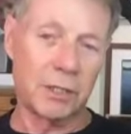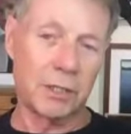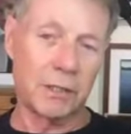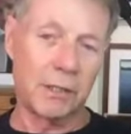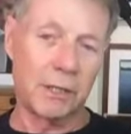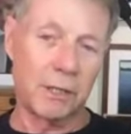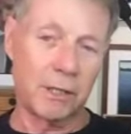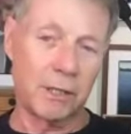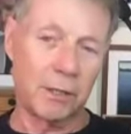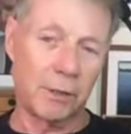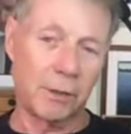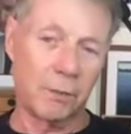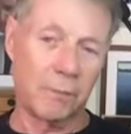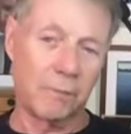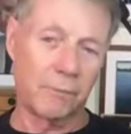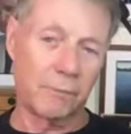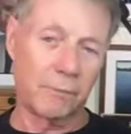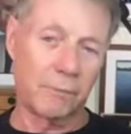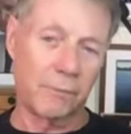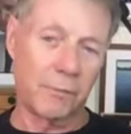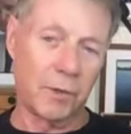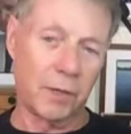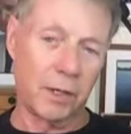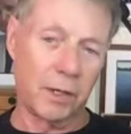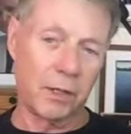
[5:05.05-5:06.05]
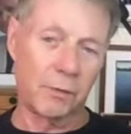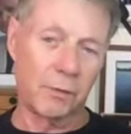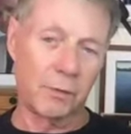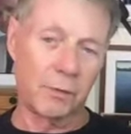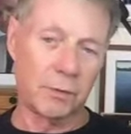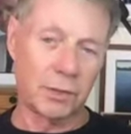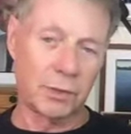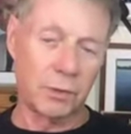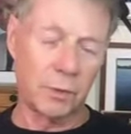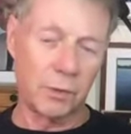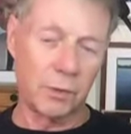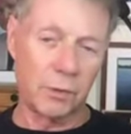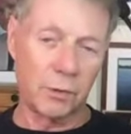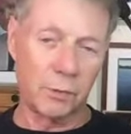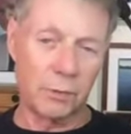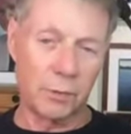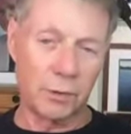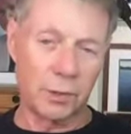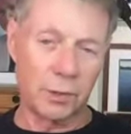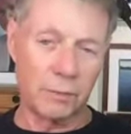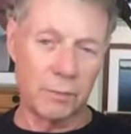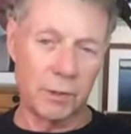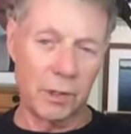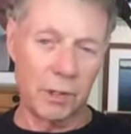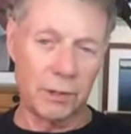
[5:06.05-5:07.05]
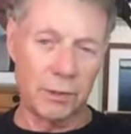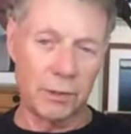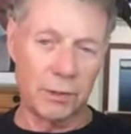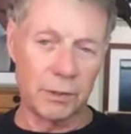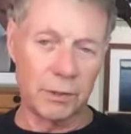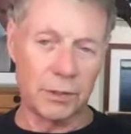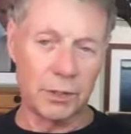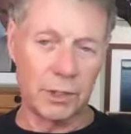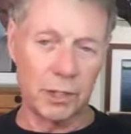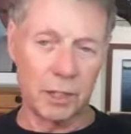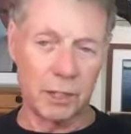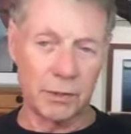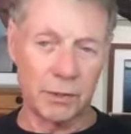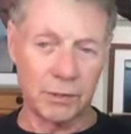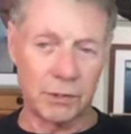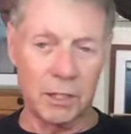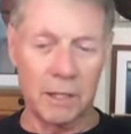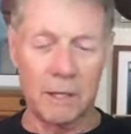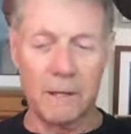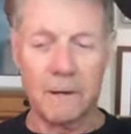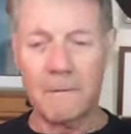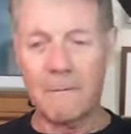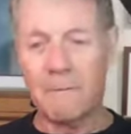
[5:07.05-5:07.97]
and the other ones were the responder cells.